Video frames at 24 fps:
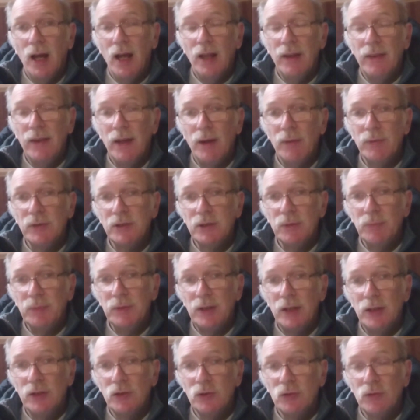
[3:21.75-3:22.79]
and that was the
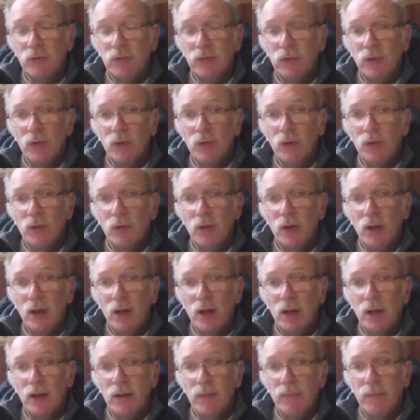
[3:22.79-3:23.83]
potential for
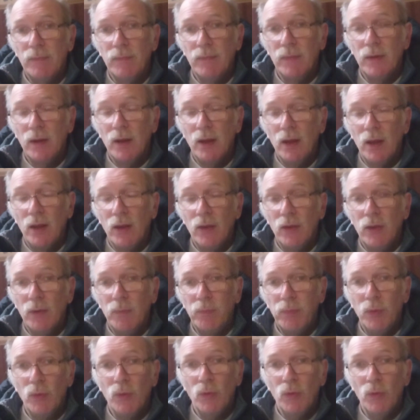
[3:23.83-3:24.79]
the